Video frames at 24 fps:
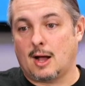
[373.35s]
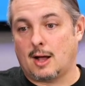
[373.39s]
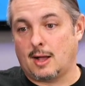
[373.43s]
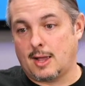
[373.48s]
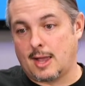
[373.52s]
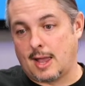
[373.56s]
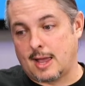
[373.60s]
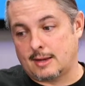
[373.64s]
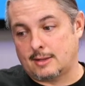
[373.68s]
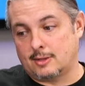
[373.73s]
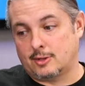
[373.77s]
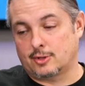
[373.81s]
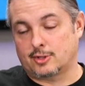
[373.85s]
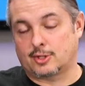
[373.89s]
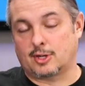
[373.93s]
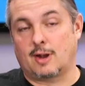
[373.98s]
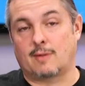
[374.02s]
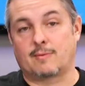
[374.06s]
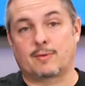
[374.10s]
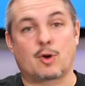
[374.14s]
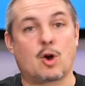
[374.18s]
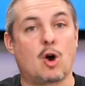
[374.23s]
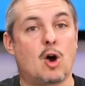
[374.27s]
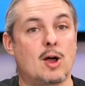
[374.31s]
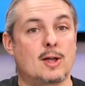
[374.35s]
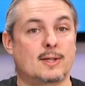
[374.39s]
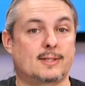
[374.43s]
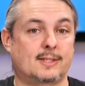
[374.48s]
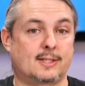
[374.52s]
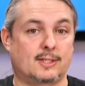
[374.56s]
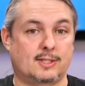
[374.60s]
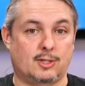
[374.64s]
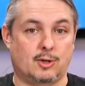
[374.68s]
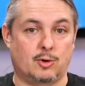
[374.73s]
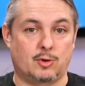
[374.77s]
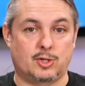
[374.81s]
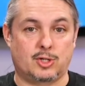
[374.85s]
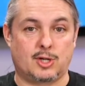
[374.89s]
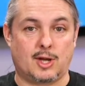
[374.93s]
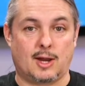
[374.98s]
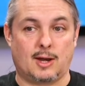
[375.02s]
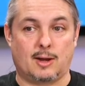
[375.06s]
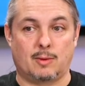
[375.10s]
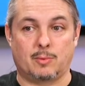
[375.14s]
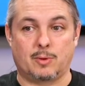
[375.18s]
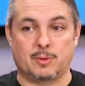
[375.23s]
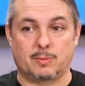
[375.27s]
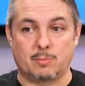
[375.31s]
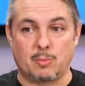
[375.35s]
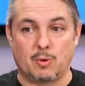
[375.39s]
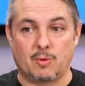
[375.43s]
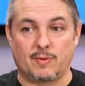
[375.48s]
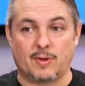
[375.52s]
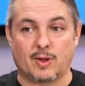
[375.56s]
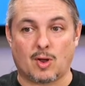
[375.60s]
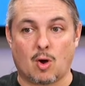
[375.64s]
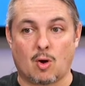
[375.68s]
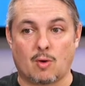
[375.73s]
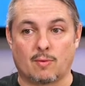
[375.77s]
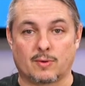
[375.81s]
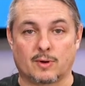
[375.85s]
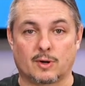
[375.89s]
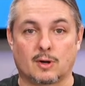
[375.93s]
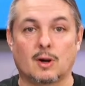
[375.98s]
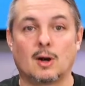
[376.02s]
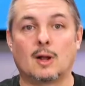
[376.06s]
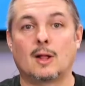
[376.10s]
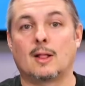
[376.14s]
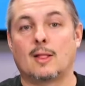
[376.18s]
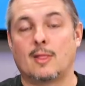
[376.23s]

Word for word: and there's enough cost associated with moving over,